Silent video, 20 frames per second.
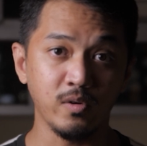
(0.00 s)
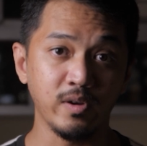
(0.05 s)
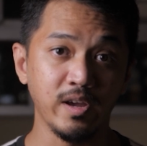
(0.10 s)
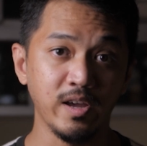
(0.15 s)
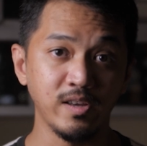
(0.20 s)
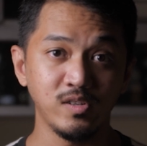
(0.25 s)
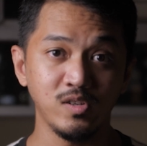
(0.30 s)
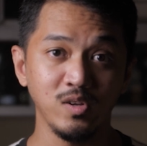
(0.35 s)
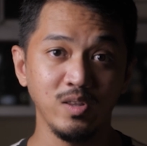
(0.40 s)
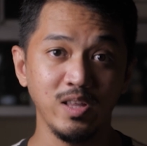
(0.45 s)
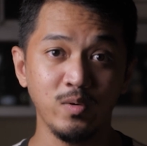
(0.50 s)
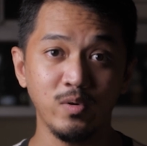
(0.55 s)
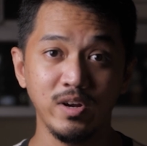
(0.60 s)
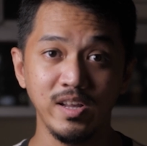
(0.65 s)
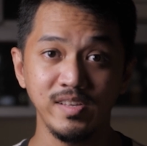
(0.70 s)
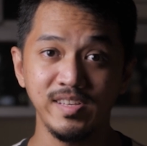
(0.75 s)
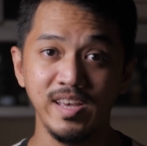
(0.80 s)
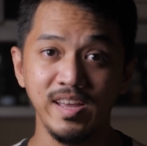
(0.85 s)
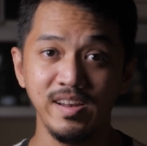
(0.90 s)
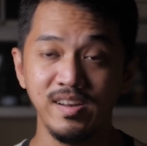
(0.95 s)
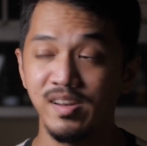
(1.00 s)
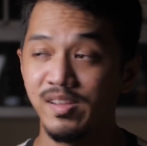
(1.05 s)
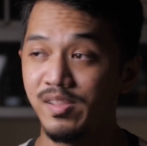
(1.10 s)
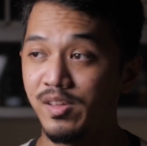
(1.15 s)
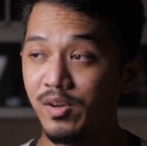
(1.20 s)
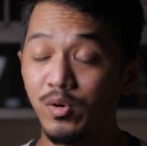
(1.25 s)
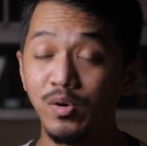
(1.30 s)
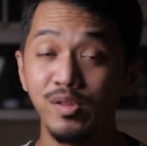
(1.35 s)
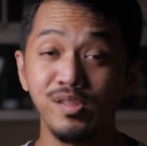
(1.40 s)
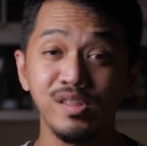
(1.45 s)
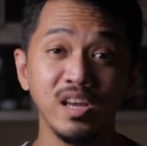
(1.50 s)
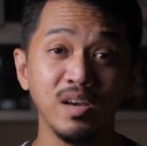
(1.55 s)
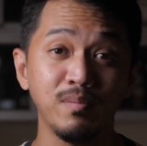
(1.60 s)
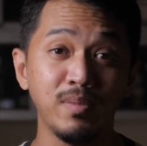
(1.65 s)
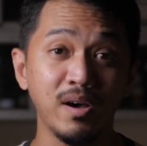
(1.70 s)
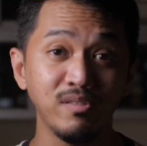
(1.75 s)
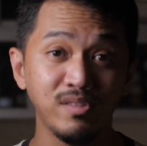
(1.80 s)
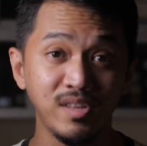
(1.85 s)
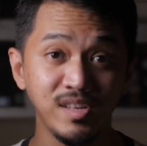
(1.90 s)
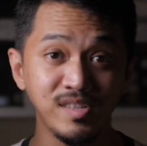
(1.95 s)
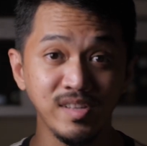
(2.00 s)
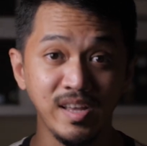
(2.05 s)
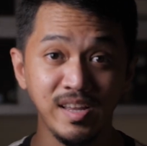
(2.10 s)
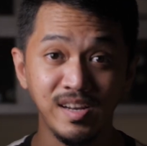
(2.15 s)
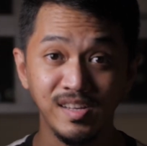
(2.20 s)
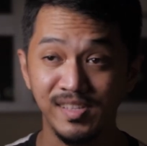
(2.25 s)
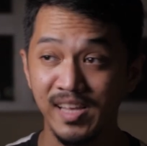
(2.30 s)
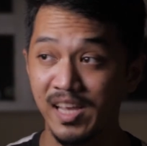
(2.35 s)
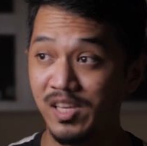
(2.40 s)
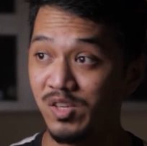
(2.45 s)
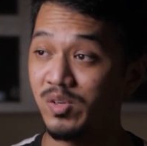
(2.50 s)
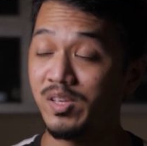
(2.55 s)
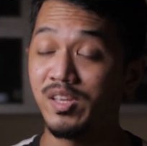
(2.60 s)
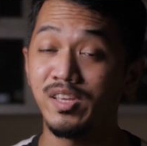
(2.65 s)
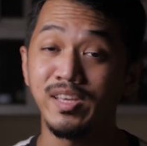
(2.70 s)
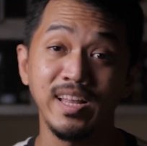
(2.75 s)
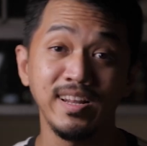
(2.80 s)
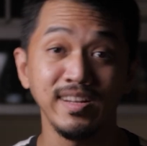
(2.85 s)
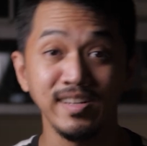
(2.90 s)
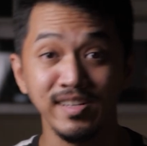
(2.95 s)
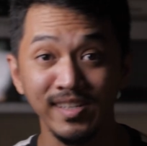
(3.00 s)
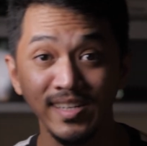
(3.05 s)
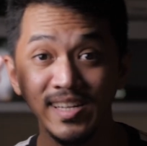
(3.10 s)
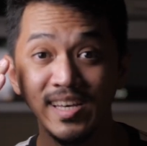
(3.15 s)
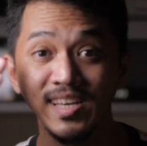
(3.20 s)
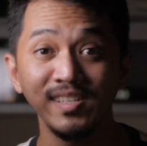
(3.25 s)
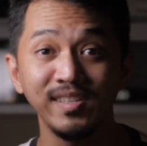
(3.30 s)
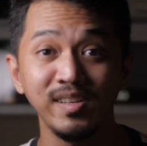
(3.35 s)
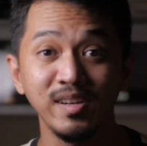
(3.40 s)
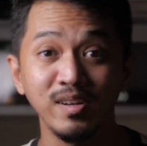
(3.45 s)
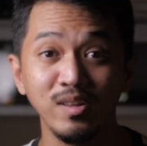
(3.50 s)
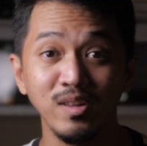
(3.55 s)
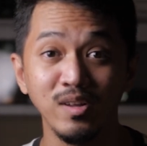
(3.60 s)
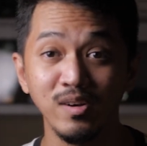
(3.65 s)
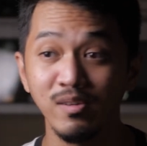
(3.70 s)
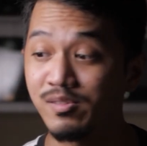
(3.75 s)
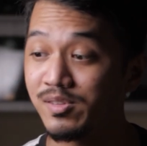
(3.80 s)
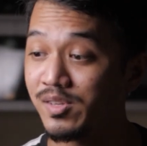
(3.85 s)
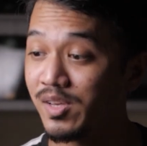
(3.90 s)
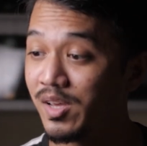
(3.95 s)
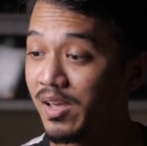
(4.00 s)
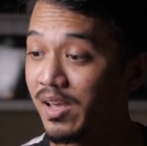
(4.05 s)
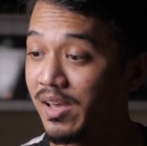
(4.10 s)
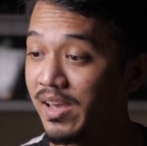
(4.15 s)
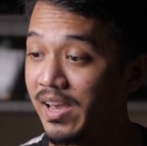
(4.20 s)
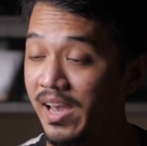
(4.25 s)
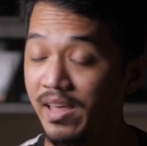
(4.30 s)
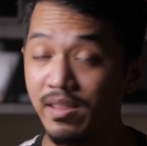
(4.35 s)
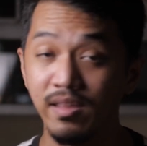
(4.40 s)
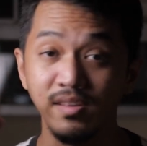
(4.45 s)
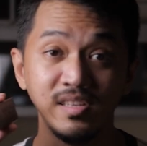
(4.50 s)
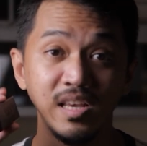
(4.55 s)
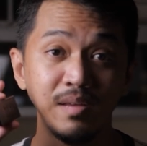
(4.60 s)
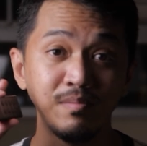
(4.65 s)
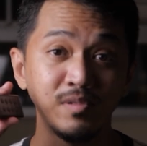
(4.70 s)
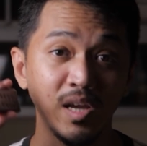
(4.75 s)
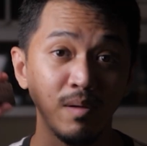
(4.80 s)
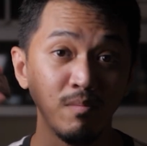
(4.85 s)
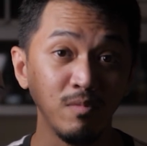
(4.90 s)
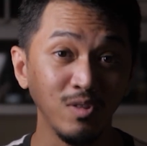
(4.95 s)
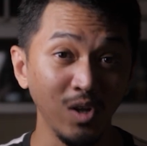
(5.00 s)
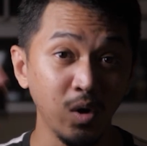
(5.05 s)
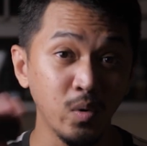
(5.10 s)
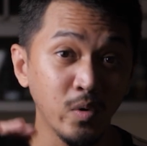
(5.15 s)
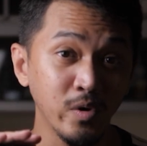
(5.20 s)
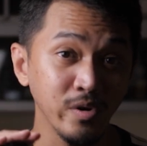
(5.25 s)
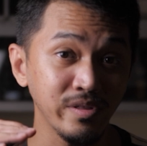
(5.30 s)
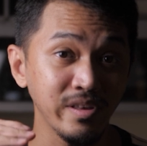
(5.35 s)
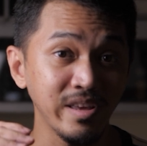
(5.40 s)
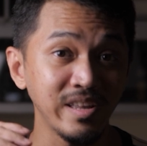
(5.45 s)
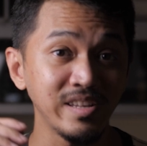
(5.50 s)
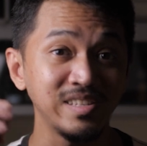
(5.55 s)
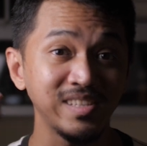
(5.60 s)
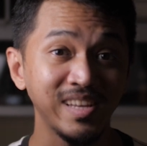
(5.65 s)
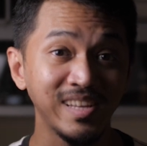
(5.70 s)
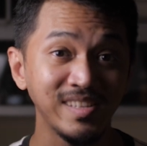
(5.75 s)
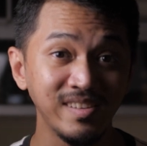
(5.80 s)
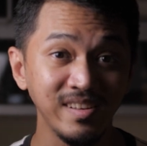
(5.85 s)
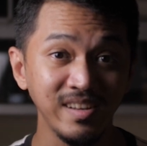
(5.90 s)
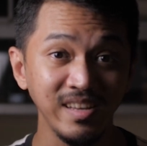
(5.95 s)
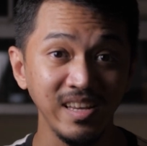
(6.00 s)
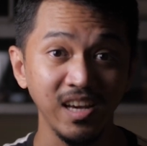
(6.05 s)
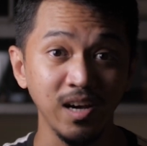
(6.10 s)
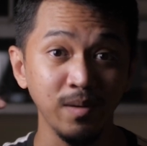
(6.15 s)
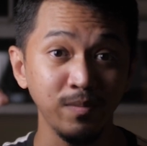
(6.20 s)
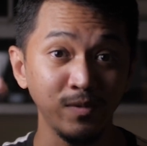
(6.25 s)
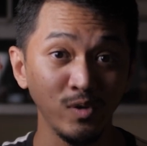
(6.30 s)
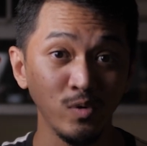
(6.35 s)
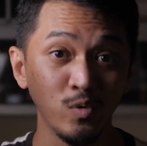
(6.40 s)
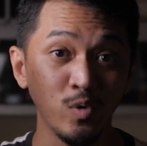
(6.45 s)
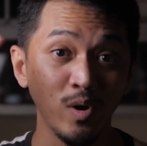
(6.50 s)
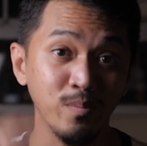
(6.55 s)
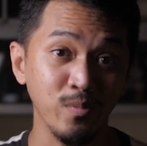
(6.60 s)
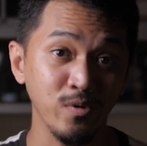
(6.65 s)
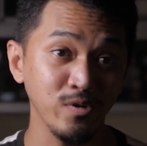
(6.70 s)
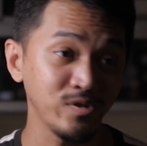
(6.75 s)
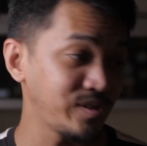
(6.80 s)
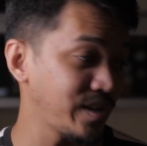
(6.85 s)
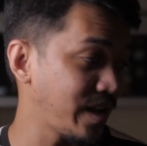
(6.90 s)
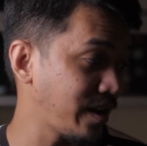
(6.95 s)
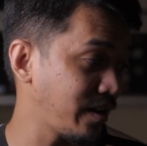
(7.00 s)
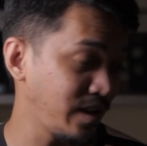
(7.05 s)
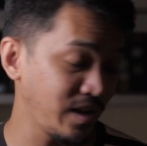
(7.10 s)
Okay, so like what I said, the good thing about this light is that you can get it nice and close, at the same time lower the intensity up to 1%.